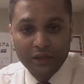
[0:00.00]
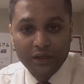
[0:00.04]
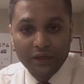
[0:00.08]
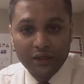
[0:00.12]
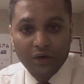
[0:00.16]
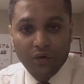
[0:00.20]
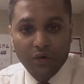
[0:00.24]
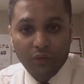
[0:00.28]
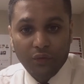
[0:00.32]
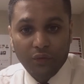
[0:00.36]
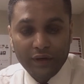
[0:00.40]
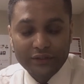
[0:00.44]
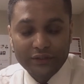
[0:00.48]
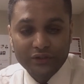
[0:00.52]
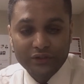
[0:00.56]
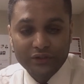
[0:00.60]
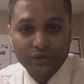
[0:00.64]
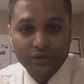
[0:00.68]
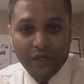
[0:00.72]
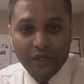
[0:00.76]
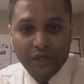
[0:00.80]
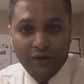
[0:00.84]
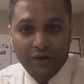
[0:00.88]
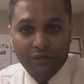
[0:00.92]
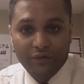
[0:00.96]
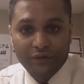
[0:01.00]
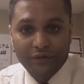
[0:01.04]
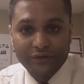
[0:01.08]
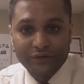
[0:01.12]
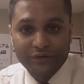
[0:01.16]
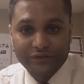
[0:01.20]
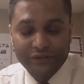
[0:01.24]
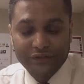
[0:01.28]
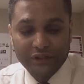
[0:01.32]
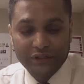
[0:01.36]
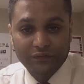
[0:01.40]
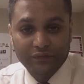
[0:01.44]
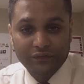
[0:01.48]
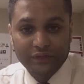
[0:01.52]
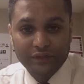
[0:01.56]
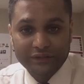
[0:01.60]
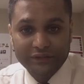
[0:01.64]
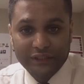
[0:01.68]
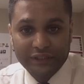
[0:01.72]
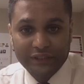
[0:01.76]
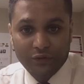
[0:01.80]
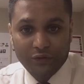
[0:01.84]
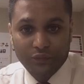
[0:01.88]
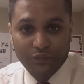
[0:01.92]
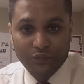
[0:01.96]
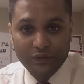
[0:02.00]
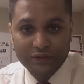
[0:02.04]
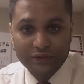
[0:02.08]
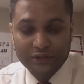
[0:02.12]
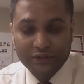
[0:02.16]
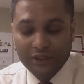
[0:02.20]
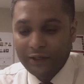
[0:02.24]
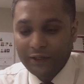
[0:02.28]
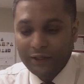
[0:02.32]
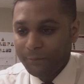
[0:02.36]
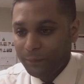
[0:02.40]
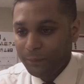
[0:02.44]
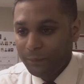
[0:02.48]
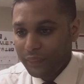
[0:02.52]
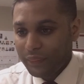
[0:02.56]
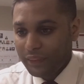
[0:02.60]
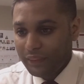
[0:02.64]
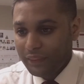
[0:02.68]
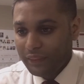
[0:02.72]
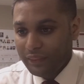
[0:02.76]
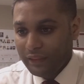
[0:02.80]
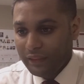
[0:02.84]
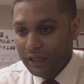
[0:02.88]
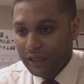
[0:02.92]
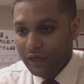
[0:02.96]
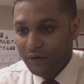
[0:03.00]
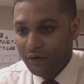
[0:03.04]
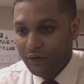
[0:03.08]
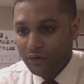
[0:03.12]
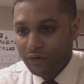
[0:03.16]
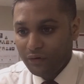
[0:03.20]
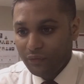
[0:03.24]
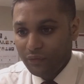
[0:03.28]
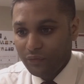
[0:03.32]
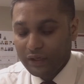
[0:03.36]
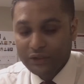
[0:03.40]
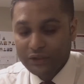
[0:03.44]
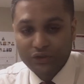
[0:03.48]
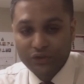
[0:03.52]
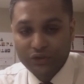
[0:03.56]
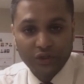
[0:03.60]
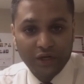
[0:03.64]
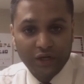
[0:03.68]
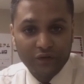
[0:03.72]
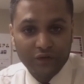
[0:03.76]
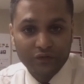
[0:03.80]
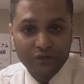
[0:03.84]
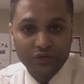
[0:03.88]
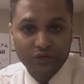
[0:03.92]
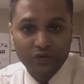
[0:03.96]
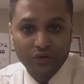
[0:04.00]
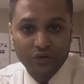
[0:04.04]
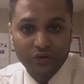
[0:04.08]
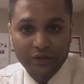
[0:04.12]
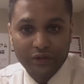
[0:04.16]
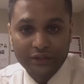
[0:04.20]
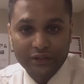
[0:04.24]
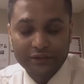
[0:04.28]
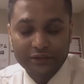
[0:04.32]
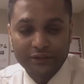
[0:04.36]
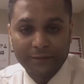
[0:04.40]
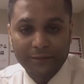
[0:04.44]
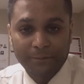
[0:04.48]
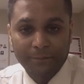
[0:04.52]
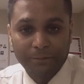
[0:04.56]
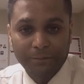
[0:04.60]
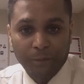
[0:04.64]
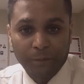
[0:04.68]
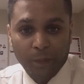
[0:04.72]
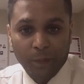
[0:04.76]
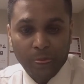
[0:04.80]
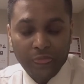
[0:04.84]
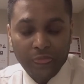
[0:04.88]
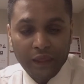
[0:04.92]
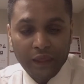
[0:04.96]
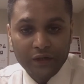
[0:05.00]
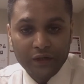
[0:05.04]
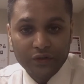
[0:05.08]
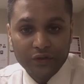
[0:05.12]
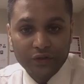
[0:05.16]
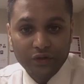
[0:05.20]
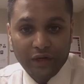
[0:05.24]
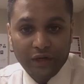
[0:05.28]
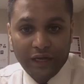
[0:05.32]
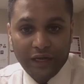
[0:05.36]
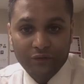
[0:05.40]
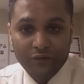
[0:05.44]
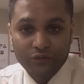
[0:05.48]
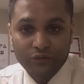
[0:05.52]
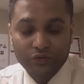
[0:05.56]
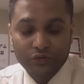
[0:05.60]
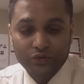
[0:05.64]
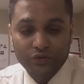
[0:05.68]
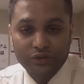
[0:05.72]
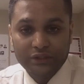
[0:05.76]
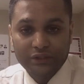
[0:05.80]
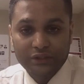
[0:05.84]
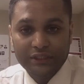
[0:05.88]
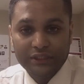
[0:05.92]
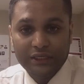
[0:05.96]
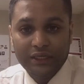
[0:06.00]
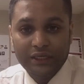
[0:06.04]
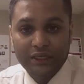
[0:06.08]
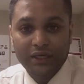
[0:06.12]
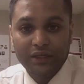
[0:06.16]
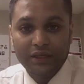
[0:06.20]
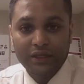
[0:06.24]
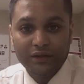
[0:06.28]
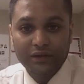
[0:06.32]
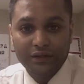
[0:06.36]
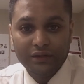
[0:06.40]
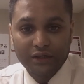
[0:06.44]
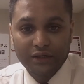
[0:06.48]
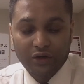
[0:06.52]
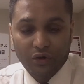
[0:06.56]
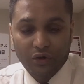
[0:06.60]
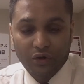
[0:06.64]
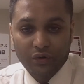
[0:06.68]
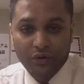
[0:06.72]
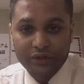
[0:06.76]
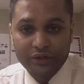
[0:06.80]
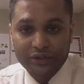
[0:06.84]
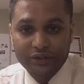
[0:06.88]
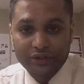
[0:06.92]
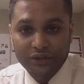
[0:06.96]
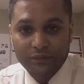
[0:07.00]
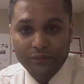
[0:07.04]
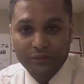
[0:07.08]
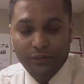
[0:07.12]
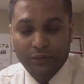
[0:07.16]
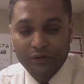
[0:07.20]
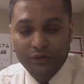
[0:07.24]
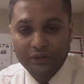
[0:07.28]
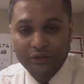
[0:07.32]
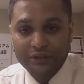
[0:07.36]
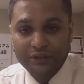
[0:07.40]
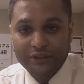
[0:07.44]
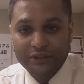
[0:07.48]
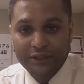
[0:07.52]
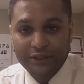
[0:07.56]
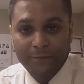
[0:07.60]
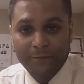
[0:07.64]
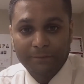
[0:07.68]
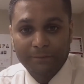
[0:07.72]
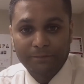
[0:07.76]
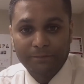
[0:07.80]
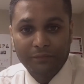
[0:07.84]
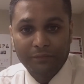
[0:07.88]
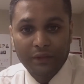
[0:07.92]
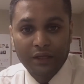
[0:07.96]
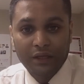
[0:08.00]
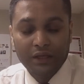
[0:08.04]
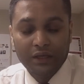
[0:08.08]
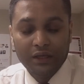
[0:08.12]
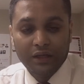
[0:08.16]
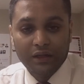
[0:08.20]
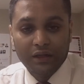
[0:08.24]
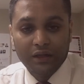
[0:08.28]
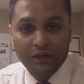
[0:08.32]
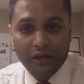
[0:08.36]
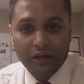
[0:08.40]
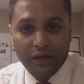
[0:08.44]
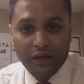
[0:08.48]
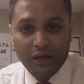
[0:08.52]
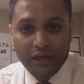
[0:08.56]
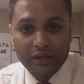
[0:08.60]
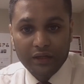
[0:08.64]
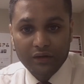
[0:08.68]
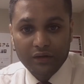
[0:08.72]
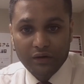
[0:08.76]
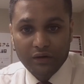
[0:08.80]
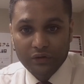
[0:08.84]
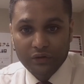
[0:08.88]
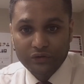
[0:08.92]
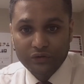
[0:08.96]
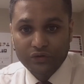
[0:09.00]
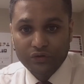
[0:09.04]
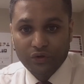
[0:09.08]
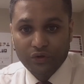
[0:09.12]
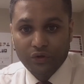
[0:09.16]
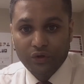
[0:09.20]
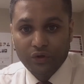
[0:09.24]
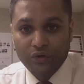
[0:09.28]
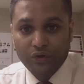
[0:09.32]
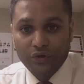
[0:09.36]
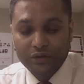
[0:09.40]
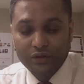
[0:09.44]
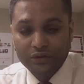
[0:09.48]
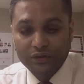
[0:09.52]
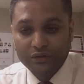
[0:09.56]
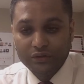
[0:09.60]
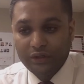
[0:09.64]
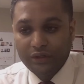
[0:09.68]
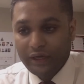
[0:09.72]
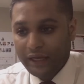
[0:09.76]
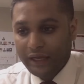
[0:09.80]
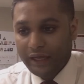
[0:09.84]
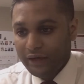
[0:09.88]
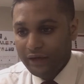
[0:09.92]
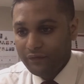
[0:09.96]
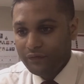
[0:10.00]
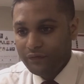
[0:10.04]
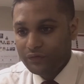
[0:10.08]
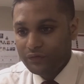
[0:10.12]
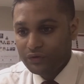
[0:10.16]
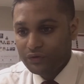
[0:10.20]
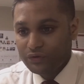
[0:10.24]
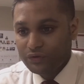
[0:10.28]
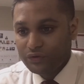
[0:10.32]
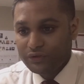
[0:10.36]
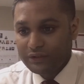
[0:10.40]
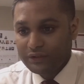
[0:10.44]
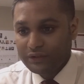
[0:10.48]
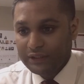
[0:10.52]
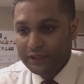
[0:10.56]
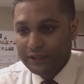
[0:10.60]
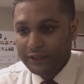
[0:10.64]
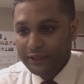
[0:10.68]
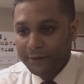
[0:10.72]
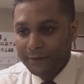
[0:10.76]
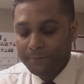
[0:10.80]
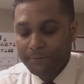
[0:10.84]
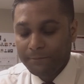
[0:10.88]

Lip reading: Once you have received the Z visa, now what you have to do is you have to see the quarantine policy, and also you have to see